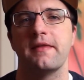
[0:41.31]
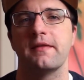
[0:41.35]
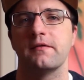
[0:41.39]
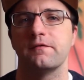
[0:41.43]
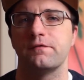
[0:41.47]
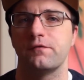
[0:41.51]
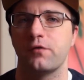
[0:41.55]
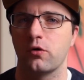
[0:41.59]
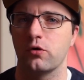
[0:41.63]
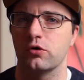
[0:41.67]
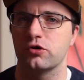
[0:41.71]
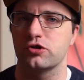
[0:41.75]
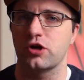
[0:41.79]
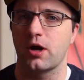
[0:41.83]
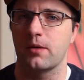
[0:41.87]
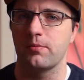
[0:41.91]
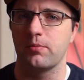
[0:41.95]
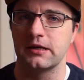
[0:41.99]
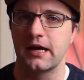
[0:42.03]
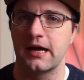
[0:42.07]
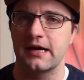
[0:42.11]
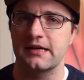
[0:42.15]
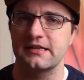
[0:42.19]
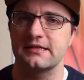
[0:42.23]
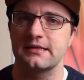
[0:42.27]
and then
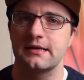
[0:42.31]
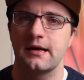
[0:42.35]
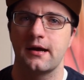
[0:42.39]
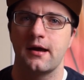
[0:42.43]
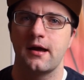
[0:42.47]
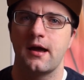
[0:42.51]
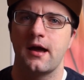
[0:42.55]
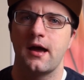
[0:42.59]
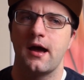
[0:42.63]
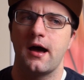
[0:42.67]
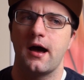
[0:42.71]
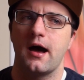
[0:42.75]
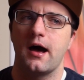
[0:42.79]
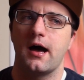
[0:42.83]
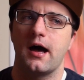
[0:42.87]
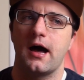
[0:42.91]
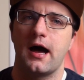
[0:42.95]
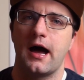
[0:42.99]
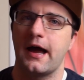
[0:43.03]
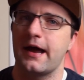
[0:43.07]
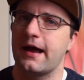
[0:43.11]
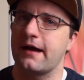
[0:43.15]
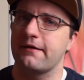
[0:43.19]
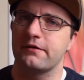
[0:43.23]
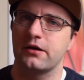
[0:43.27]
Photoshop next,
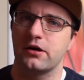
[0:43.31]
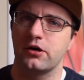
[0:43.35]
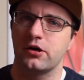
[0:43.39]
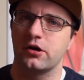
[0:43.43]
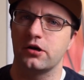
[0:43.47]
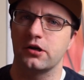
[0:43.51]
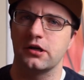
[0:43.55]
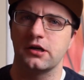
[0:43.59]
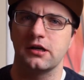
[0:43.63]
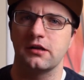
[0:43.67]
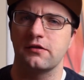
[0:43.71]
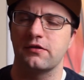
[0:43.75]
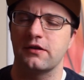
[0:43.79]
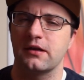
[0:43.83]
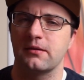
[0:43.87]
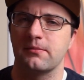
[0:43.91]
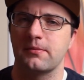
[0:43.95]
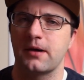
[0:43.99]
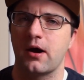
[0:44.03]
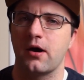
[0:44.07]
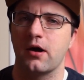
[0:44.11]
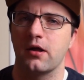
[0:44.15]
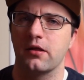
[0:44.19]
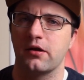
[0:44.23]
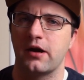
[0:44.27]
I haven't heard anything
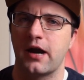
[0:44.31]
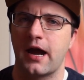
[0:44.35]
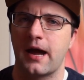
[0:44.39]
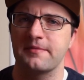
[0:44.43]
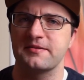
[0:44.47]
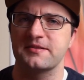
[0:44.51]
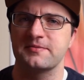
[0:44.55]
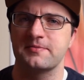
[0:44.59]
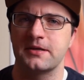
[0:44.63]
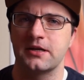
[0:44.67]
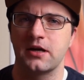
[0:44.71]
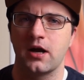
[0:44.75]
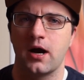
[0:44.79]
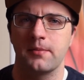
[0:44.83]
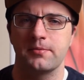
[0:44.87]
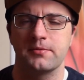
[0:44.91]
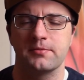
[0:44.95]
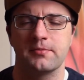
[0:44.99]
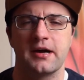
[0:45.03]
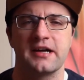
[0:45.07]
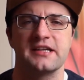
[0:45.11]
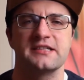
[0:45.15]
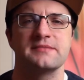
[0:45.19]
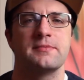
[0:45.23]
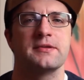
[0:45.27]
about other apps being
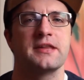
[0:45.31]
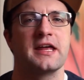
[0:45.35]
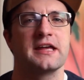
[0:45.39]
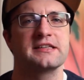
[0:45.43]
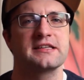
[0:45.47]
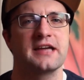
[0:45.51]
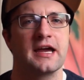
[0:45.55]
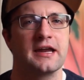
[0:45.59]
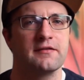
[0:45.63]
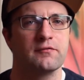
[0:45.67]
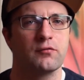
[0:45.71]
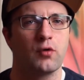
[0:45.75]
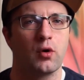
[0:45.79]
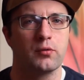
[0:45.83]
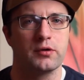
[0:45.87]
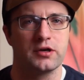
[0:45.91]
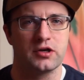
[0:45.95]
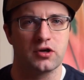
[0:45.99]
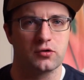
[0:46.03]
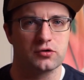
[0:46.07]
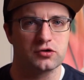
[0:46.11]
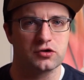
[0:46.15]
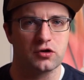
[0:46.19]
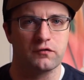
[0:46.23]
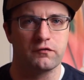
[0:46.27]
optimized, but that's kind of what we
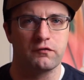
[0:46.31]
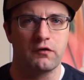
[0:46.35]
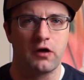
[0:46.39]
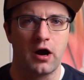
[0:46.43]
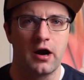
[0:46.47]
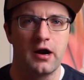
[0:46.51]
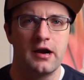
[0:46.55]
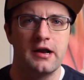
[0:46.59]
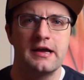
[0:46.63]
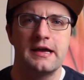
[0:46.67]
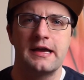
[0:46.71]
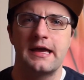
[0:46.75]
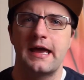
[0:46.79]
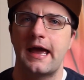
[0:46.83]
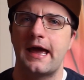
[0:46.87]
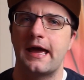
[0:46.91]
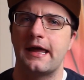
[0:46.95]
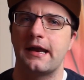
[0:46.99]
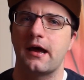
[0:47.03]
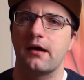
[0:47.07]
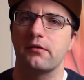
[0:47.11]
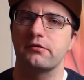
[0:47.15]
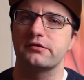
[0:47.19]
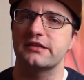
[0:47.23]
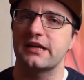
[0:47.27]
know so far.
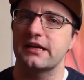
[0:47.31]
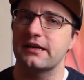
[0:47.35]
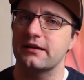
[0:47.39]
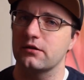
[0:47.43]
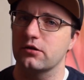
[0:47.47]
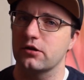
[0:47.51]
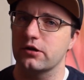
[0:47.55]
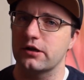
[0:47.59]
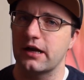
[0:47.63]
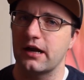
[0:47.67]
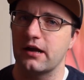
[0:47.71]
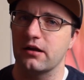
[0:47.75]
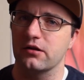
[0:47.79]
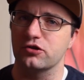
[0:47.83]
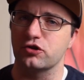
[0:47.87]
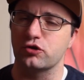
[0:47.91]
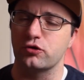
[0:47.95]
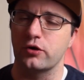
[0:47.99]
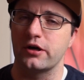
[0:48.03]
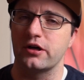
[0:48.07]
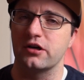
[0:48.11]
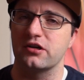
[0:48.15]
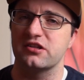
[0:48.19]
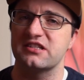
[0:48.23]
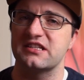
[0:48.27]
And I was taking a look at
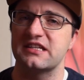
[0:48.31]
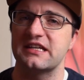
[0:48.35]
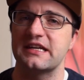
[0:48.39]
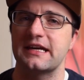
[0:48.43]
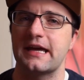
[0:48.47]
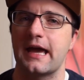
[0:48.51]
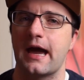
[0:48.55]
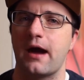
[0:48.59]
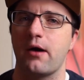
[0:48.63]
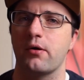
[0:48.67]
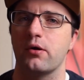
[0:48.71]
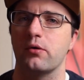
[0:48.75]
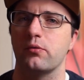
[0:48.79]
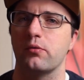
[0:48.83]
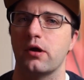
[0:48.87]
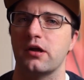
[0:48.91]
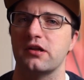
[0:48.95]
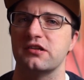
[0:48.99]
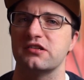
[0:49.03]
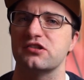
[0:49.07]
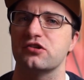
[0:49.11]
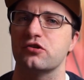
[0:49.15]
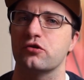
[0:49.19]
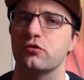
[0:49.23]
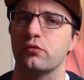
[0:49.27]
Illustrator, seeing how it
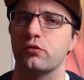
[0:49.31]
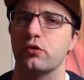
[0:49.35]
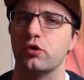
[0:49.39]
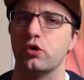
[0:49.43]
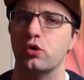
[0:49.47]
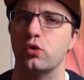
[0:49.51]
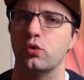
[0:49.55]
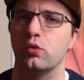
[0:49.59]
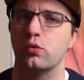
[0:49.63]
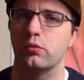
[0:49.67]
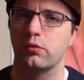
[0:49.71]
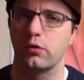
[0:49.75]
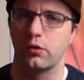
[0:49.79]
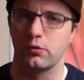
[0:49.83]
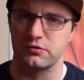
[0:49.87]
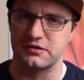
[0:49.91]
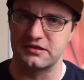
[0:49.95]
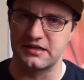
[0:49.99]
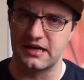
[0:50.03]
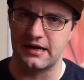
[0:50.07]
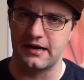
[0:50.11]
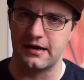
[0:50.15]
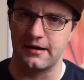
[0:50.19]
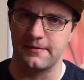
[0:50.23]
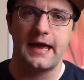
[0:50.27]
runs through
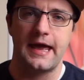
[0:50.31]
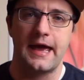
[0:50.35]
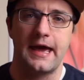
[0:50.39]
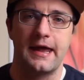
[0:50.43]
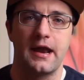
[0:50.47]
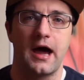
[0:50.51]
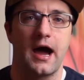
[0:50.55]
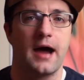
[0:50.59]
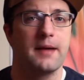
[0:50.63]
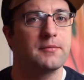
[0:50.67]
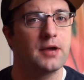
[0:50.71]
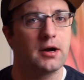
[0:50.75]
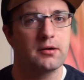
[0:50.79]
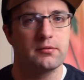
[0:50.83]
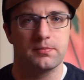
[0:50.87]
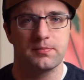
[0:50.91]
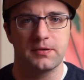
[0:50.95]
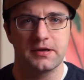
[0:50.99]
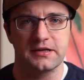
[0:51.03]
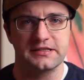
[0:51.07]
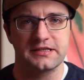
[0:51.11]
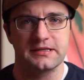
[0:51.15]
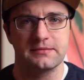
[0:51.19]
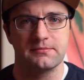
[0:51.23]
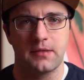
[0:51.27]
Rosetta. And I'm not
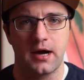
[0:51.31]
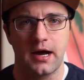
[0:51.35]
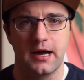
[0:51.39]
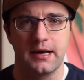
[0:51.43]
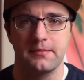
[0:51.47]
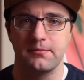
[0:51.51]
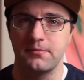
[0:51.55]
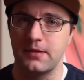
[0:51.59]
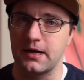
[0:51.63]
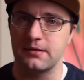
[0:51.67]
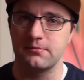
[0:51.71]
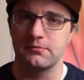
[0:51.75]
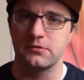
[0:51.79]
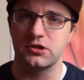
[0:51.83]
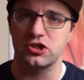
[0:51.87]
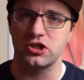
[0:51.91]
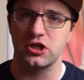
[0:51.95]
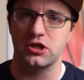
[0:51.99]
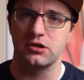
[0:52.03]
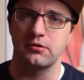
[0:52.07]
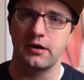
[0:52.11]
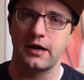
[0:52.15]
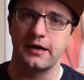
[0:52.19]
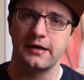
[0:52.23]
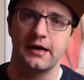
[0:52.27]
replacing my main
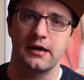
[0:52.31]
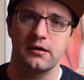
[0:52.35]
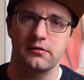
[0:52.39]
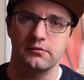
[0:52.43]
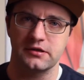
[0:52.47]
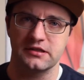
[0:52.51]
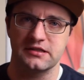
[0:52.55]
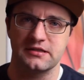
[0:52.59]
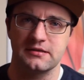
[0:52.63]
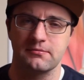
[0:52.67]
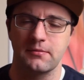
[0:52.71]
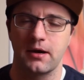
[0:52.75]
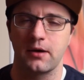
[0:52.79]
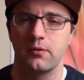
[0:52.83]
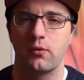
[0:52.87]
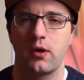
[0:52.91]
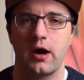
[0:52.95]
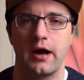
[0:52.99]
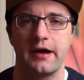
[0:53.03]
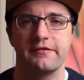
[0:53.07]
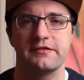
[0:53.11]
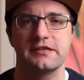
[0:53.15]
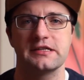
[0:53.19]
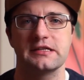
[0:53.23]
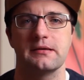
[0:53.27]
machine right now. This is my
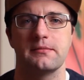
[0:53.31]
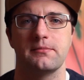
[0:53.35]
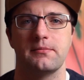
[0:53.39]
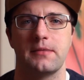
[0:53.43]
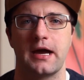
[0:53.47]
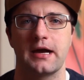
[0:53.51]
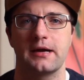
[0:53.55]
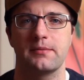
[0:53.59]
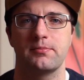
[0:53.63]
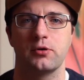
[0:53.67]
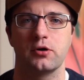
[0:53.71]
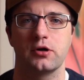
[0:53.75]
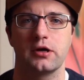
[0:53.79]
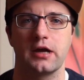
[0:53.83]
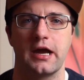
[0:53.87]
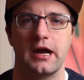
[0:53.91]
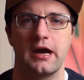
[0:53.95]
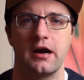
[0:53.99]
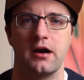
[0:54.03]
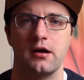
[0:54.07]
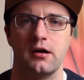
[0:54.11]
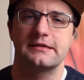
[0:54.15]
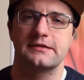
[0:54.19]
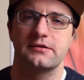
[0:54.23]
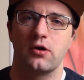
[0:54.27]
wife's MacBook
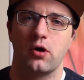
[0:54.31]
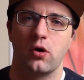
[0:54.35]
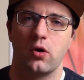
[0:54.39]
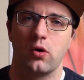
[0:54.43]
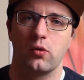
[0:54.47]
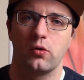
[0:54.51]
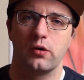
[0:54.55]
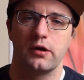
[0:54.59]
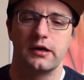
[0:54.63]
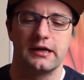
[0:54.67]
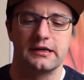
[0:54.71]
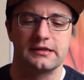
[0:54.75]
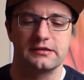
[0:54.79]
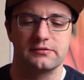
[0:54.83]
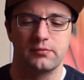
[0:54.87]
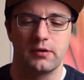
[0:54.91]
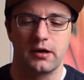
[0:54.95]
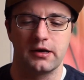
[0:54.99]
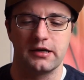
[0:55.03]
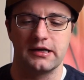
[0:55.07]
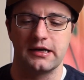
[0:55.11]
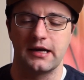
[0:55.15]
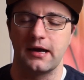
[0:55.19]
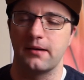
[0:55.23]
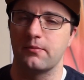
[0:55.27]
Air. So it's
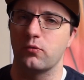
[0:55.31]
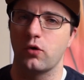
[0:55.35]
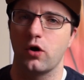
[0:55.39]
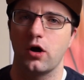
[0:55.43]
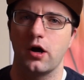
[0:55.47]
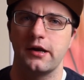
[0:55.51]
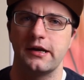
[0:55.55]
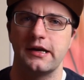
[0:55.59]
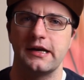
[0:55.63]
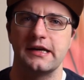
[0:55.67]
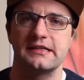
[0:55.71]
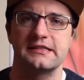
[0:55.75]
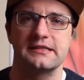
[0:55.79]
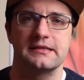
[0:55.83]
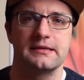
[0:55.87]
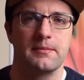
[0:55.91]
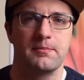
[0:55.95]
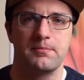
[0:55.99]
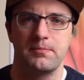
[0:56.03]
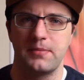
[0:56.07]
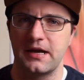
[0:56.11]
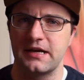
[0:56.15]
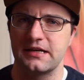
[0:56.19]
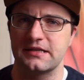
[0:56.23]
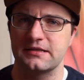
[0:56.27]
running M1, it's the
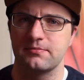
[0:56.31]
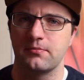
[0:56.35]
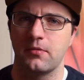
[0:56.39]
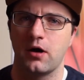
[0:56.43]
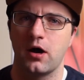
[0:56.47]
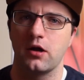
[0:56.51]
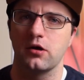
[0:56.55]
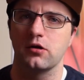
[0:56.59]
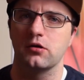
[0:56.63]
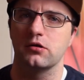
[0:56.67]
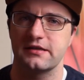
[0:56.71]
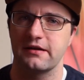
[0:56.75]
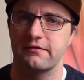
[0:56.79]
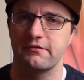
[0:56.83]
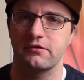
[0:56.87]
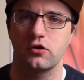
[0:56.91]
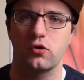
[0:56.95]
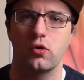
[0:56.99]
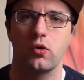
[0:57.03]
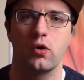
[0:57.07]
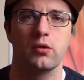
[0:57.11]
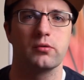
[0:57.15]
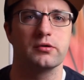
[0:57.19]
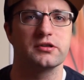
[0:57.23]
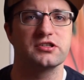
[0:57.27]
base model, 7
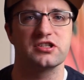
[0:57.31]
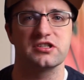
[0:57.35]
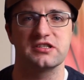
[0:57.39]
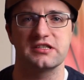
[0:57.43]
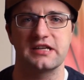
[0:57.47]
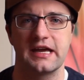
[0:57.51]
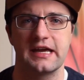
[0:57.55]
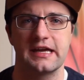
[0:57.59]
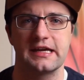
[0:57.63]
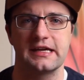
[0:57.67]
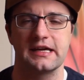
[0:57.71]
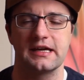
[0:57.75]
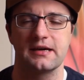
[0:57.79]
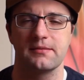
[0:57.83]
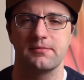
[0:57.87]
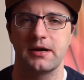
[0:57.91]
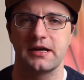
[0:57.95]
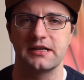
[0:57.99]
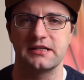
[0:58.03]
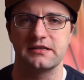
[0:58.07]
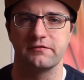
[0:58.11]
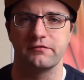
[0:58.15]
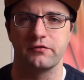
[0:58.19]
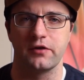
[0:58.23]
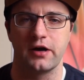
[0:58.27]
core with just 8
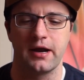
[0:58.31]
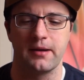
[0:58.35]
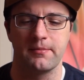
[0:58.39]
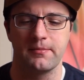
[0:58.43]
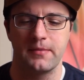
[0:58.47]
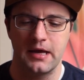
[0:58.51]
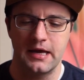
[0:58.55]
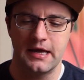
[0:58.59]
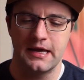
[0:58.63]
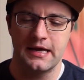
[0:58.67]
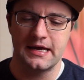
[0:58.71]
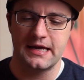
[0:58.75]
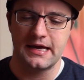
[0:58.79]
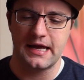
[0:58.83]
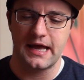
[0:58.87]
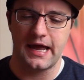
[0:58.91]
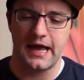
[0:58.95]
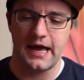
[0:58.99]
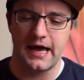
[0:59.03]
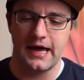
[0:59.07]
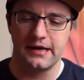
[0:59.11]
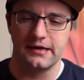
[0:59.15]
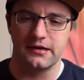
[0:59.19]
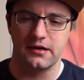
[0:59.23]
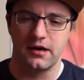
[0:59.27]
gigabytes of RAM.
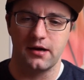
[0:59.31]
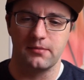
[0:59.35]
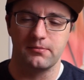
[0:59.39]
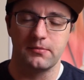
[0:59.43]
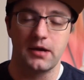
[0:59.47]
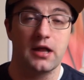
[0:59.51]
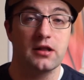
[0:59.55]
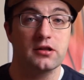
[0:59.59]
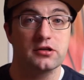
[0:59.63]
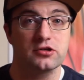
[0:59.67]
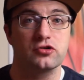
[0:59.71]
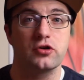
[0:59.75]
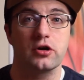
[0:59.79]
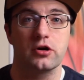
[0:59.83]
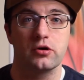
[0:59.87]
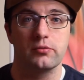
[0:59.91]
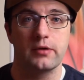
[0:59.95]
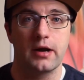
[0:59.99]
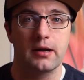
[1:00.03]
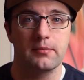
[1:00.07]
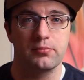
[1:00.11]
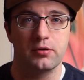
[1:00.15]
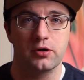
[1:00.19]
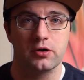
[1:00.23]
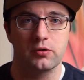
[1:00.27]
And um, Illustrator
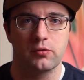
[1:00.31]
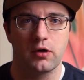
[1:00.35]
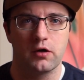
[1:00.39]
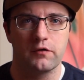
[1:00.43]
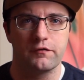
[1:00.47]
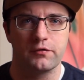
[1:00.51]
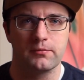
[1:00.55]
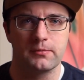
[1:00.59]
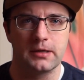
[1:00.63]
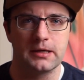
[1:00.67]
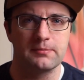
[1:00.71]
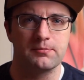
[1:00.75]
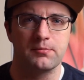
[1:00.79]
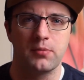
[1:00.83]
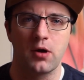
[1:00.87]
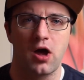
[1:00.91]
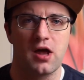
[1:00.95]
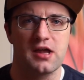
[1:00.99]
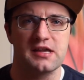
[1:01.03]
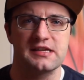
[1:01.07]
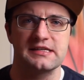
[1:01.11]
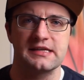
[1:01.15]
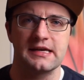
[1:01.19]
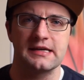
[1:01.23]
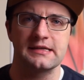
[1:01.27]
ran pretty well for me.
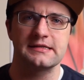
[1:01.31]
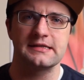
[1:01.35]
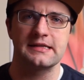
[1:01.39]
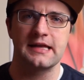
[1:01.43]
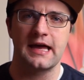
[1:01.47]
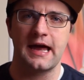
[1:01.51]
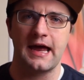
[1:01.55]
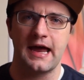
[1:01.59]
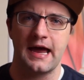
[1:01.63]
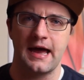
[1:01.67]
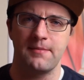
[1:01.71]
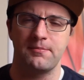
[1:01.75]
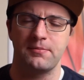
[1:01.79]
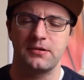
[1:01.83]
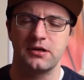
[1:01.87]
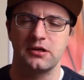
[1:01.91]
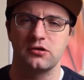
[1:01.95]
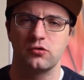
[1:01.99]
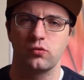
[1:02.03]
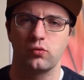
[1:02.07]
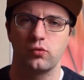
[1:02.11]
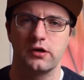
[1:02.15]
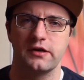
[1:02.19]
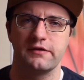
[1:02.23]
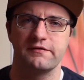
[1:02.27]
But since that
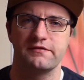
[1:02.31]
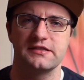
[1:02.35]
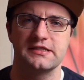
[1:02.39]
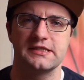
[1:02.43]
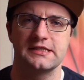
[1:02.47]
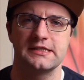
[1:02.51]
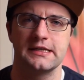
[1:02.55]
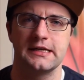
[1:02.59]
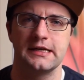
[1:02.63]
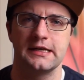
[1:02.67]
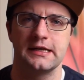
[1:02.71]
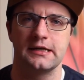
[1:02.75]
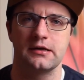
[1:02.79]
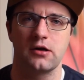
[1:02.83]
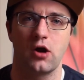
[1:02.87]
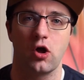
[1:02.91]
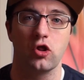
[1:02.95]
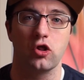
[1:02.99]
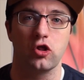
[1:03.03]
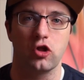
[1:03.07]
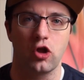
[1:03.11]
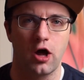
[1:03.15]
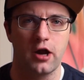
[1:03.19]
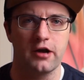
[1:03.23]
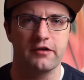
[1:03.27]
happened, we've seen
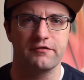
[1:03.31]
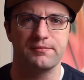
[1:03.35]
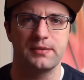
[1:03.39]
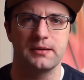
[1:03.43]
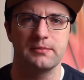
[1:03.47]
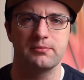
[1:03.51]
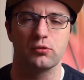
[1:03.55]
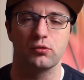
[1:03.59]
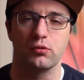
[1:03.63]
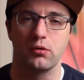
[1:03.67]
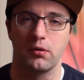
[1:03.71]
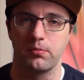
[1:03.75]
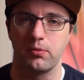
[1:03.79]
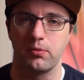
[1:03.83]
a lot of people